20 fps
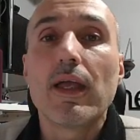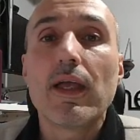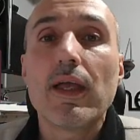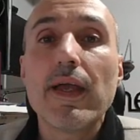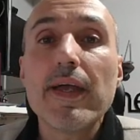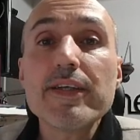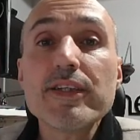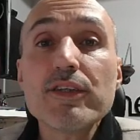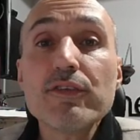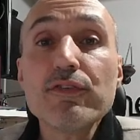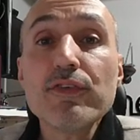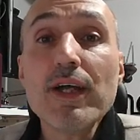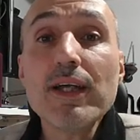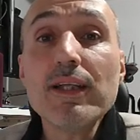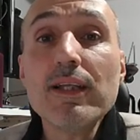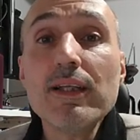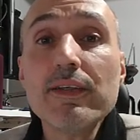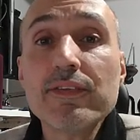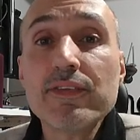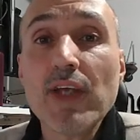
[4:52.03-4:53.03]
As a
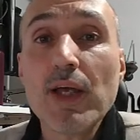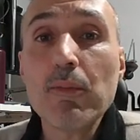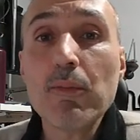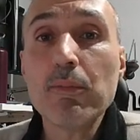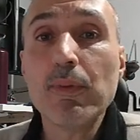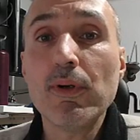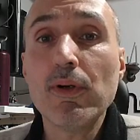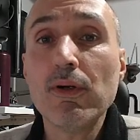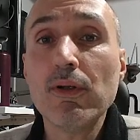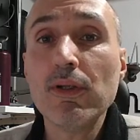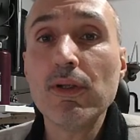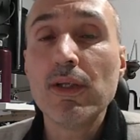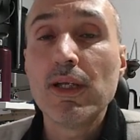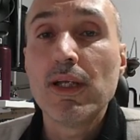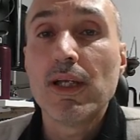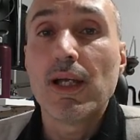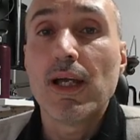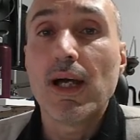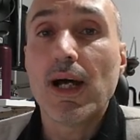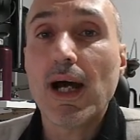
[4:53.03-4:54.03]
final example,
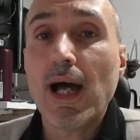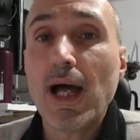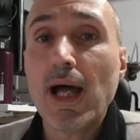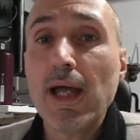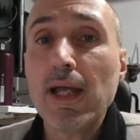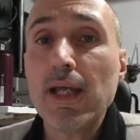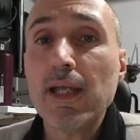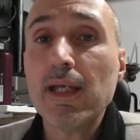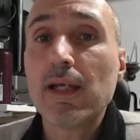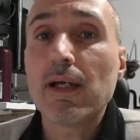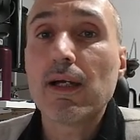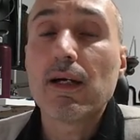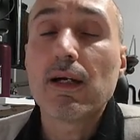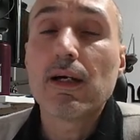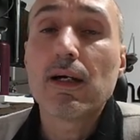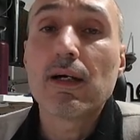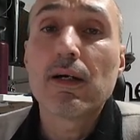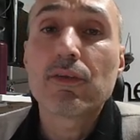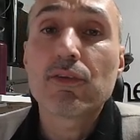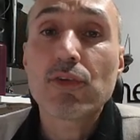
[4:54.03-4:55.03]
I
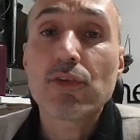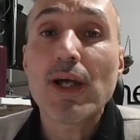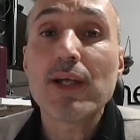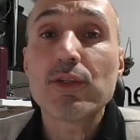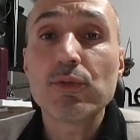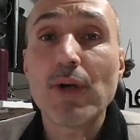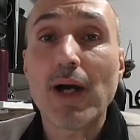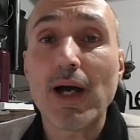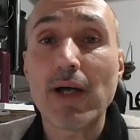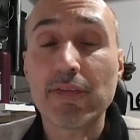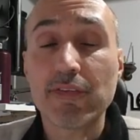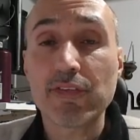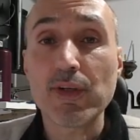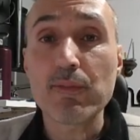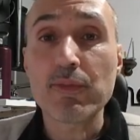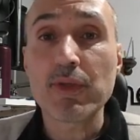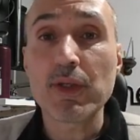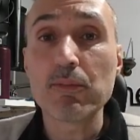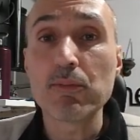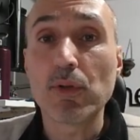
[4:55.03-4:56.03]
try to ask
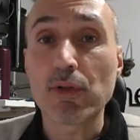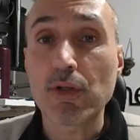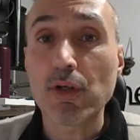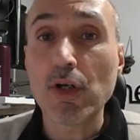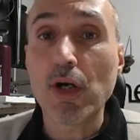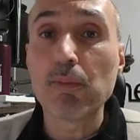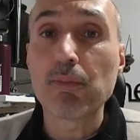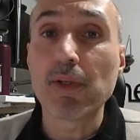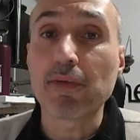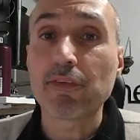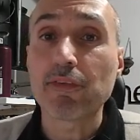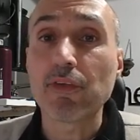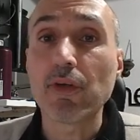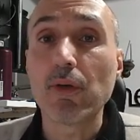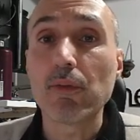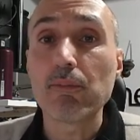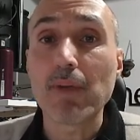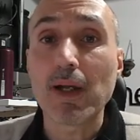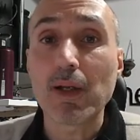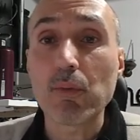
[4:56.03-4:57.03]
something more complex.
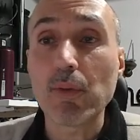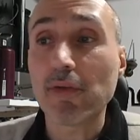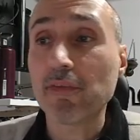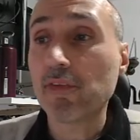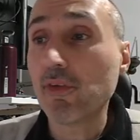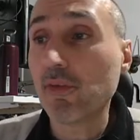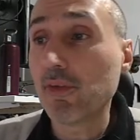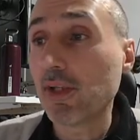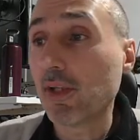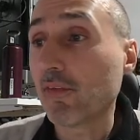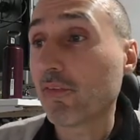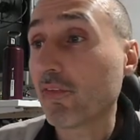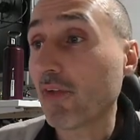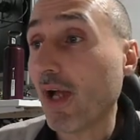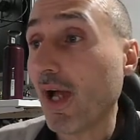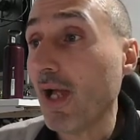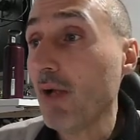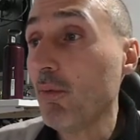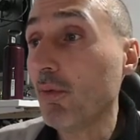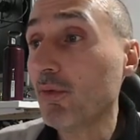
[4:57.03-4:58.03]
So my question is,
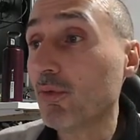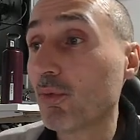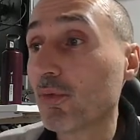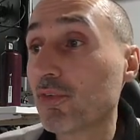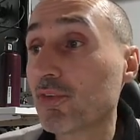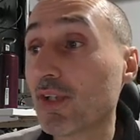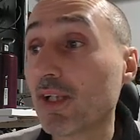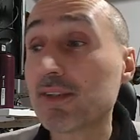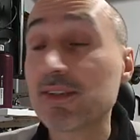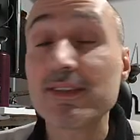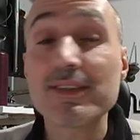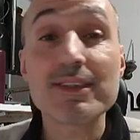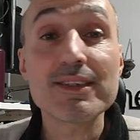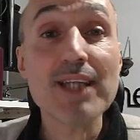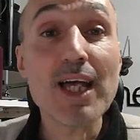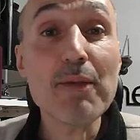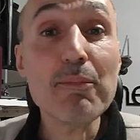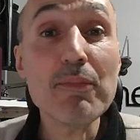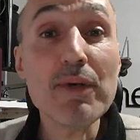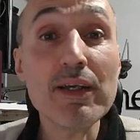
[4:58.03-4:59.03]
I want to extract
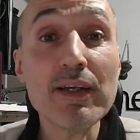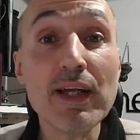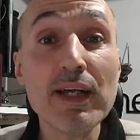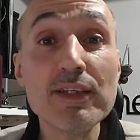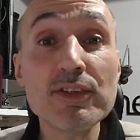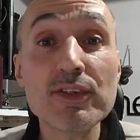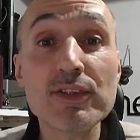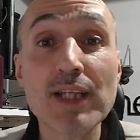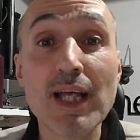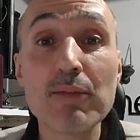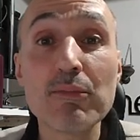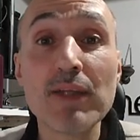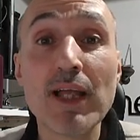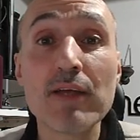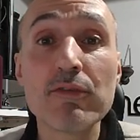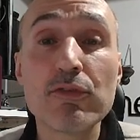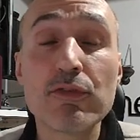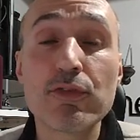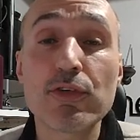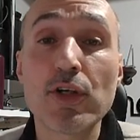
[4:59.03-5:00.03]
summarized
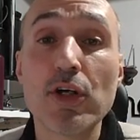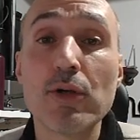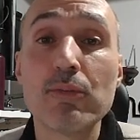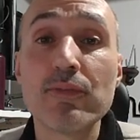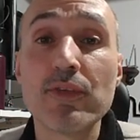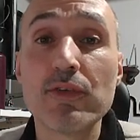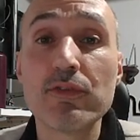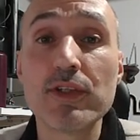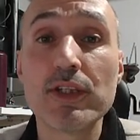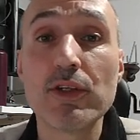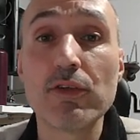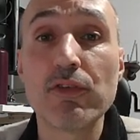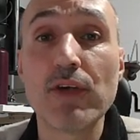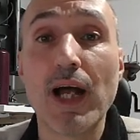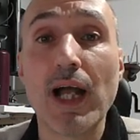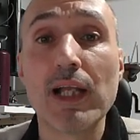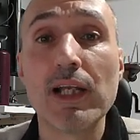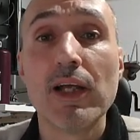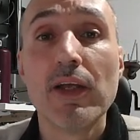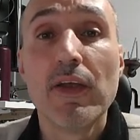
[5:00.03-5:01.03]
timeline from the video
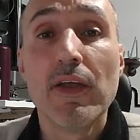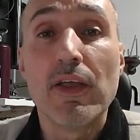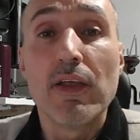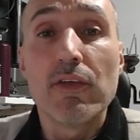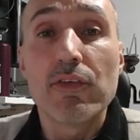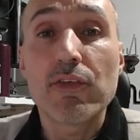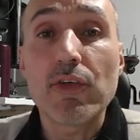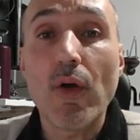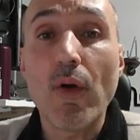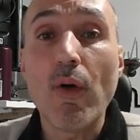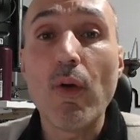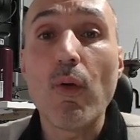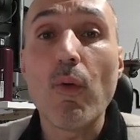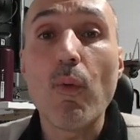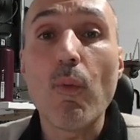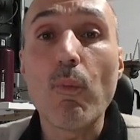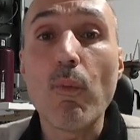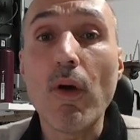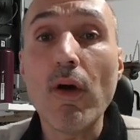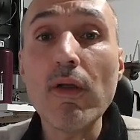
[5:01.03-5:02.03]
file. So
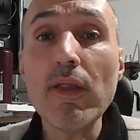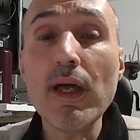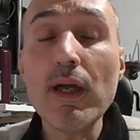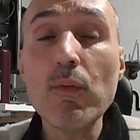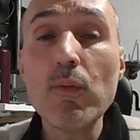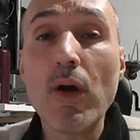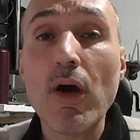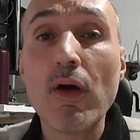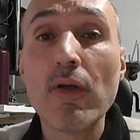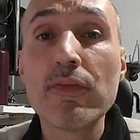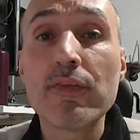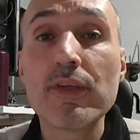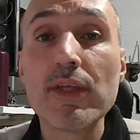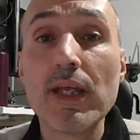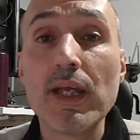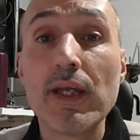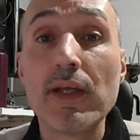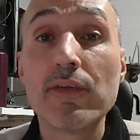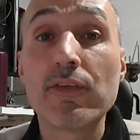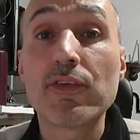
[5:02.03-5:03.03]
what I want
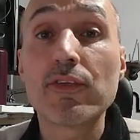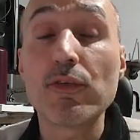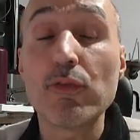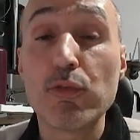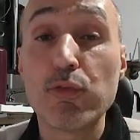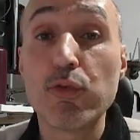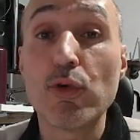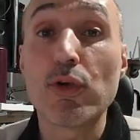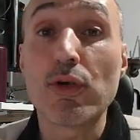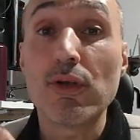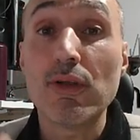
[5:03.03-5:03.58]
is for